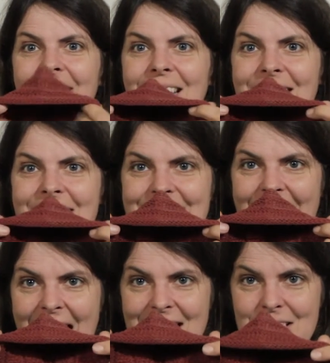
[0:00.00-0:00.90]
than this
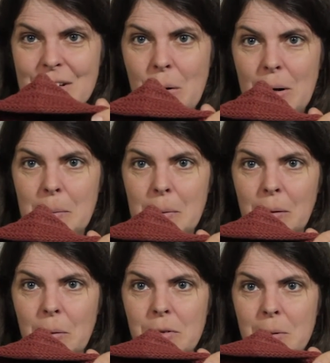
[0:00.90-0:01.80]
hat, so it
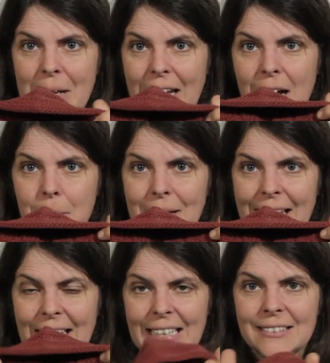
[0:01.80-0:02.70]
would also become
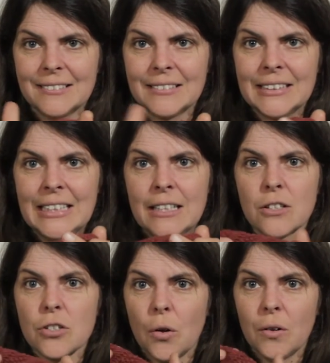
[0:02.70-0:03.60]
like a little
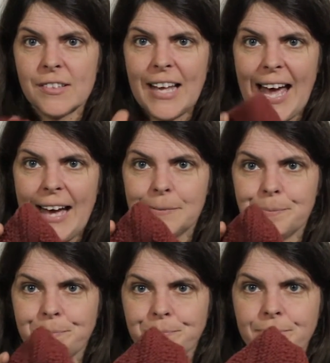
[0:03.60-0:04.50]
doll's hat.
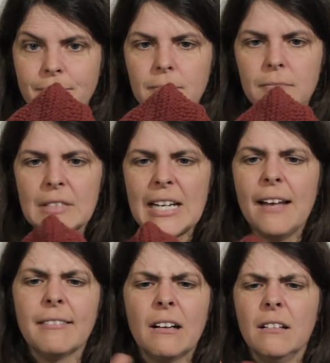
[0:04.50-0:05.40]

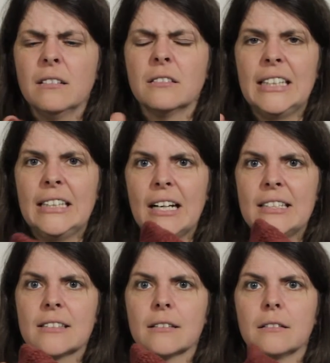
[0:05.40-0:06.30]
I think it'll look really
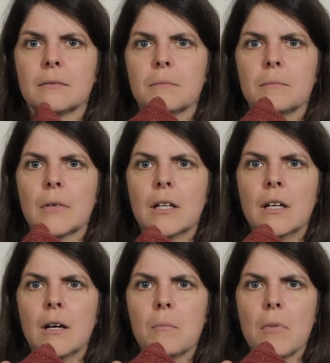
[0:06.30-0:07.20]
nice on
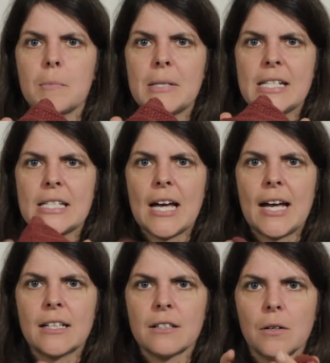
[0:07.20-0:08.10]
Poppy
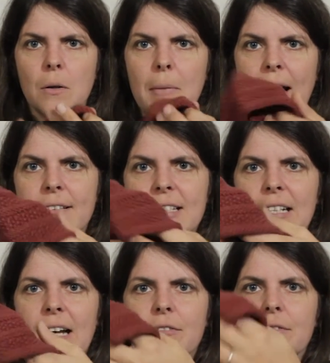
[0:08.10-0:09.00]
Steiner doll, but I
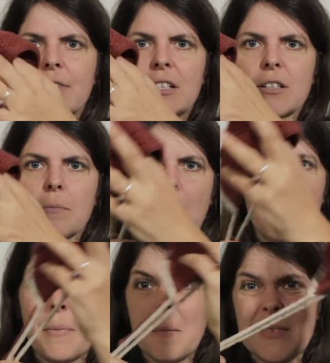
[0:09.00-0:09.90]
still have to finish the
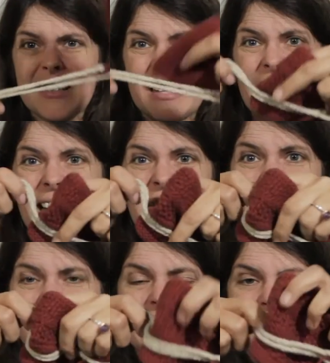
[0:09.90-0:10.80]
pom-poms and that I
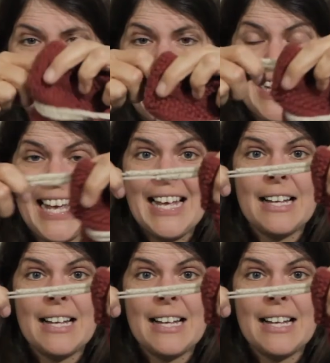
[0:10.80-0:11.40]
can't decide.